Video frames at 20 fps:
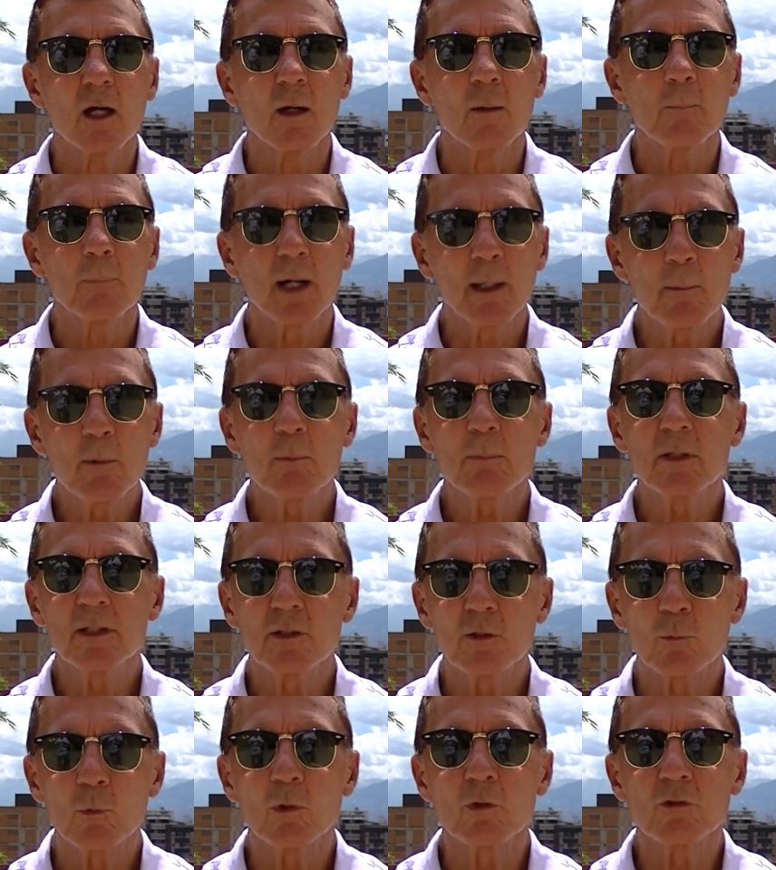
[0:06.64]
probably
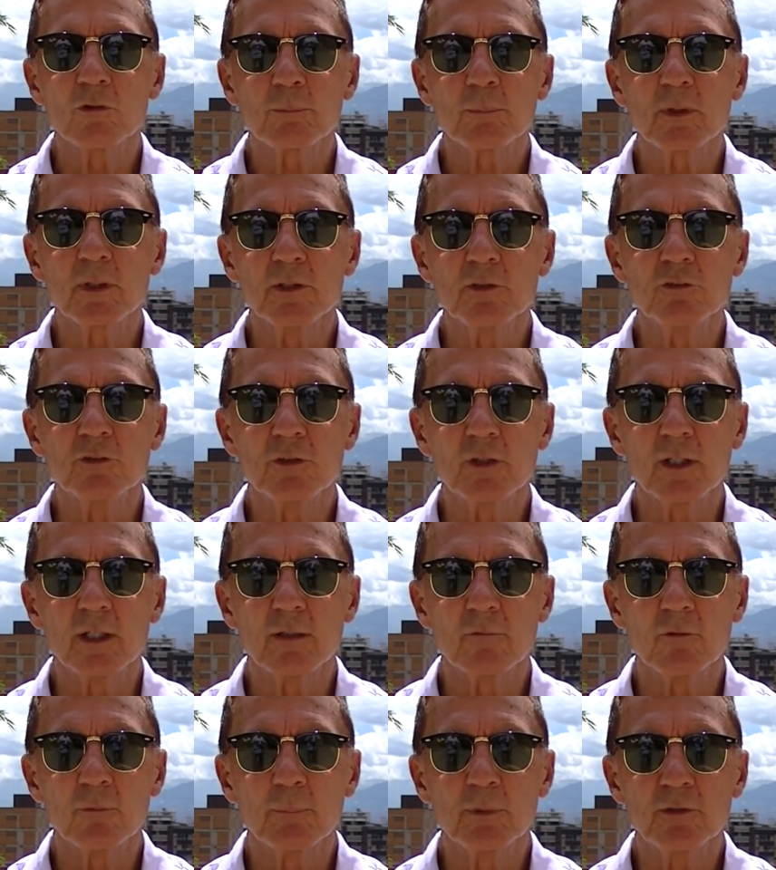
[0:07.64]
the worst place you could
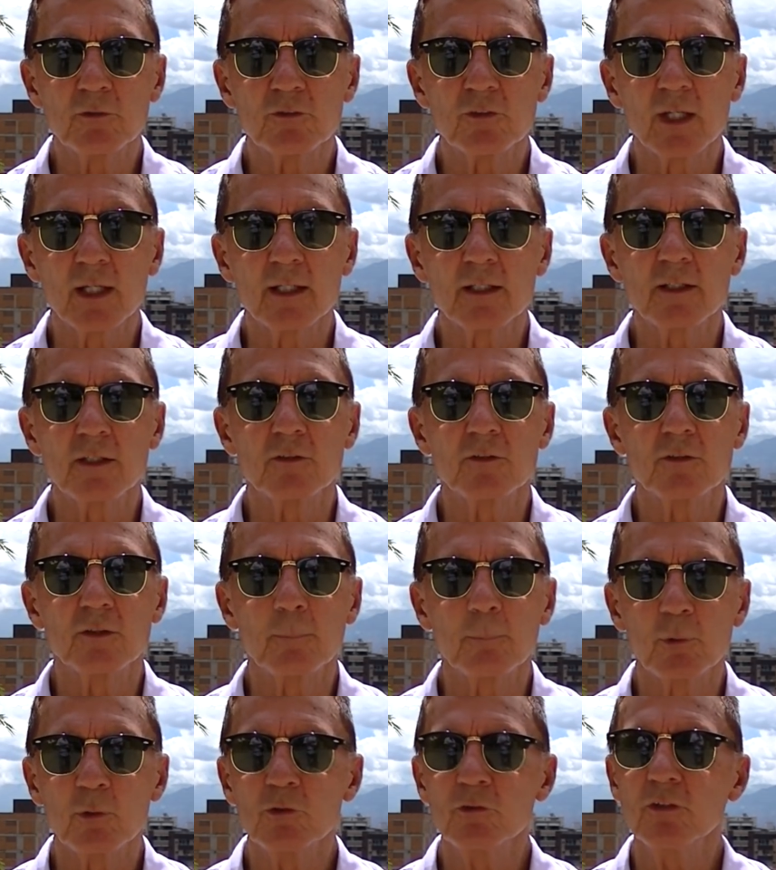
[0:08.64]
ever be sent. The
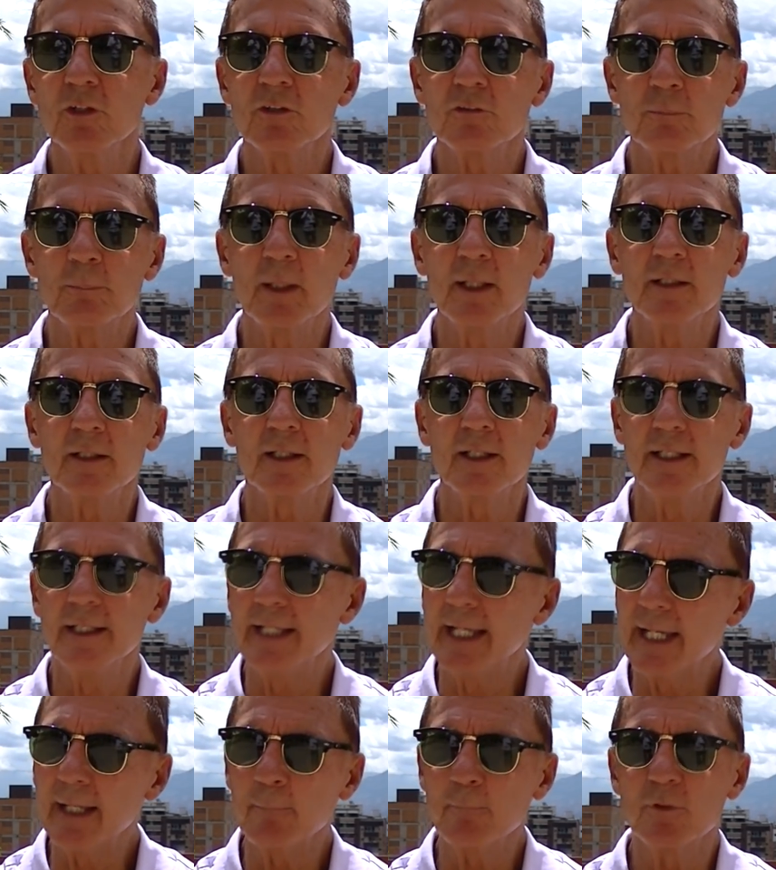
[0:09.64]
prison has been
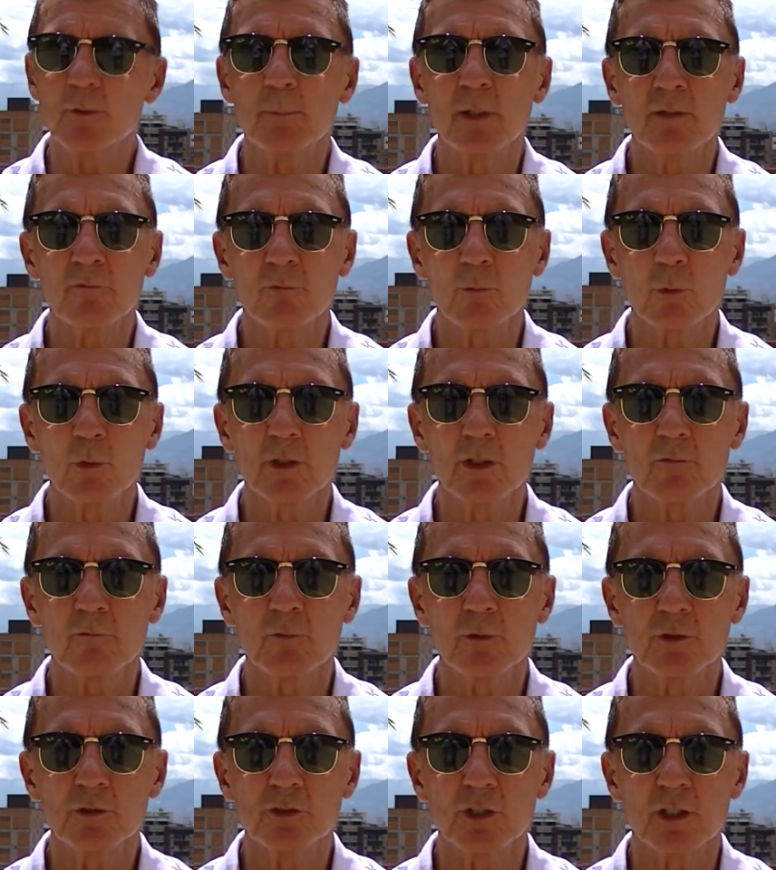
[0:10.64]
condemned by 4
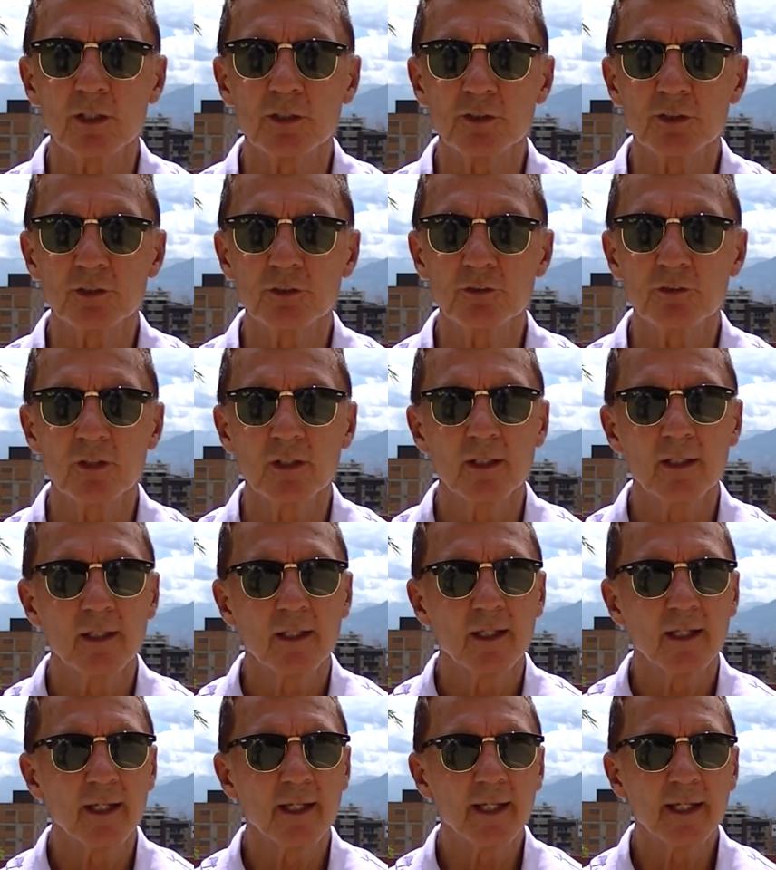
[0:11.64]
different judges,
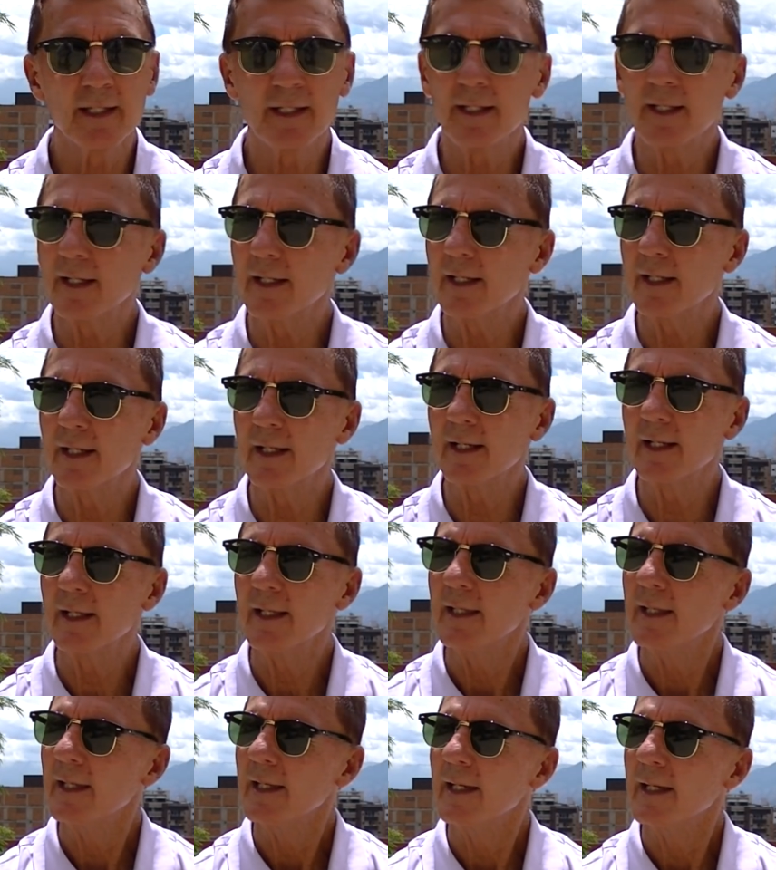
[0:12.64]
and
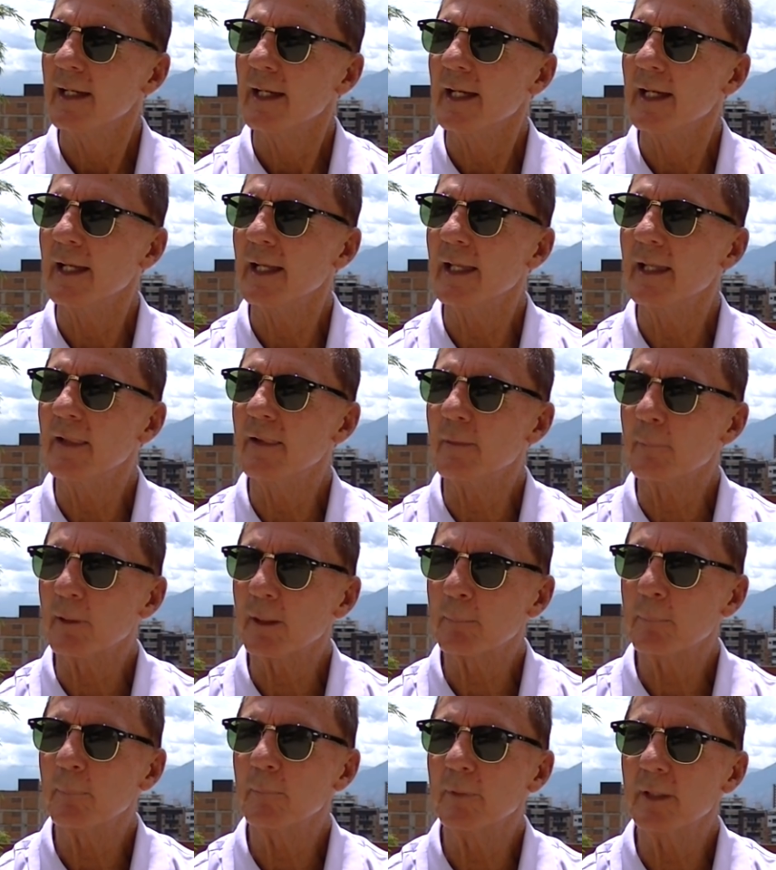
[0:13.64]

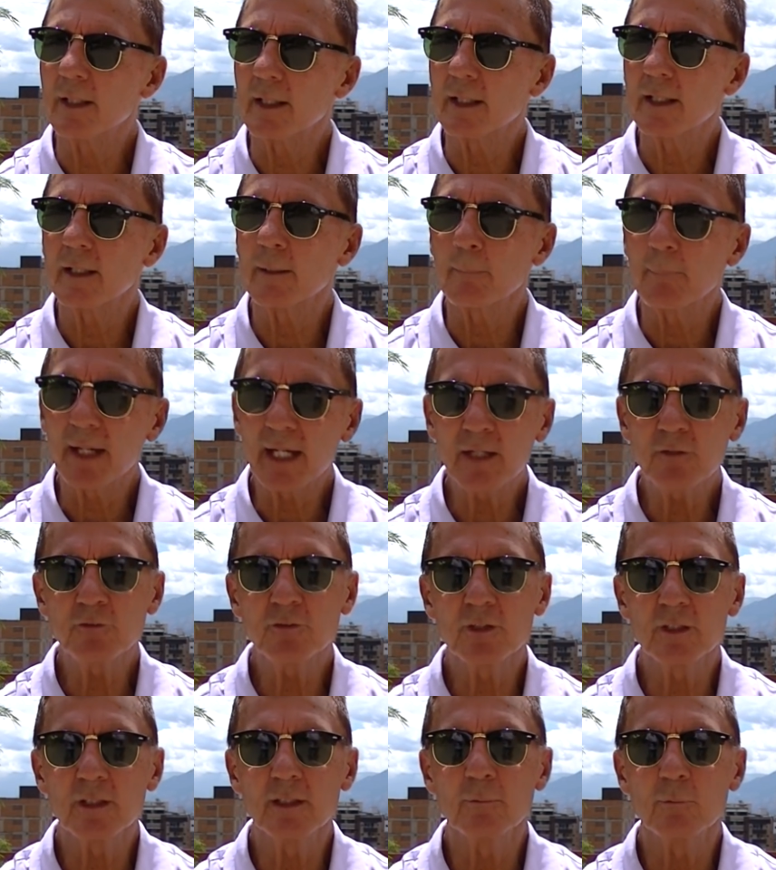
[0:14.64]
the
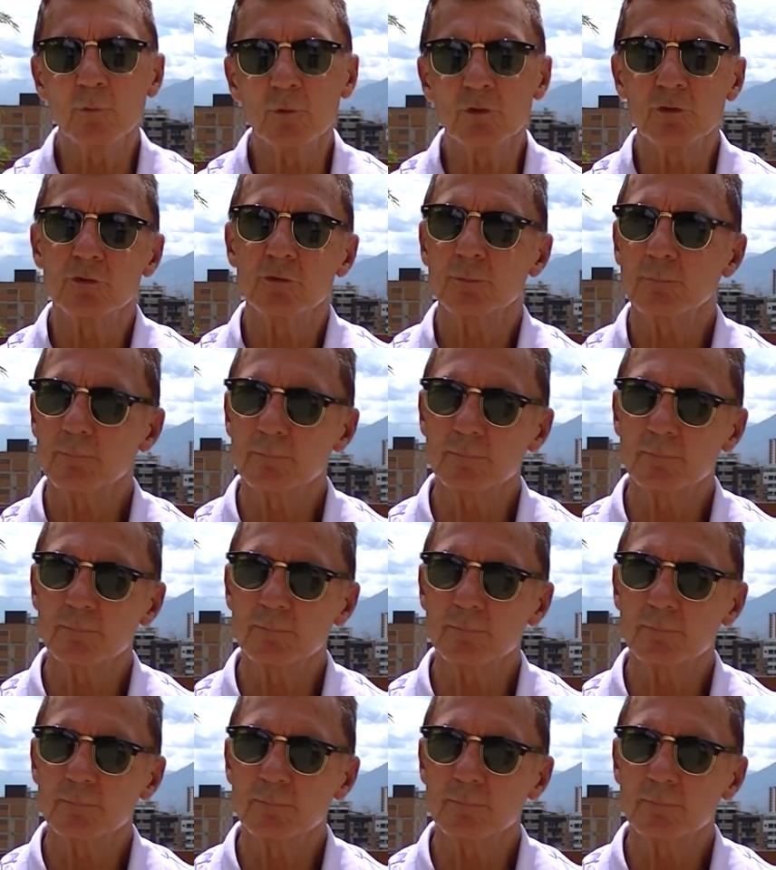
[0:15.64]
capacity was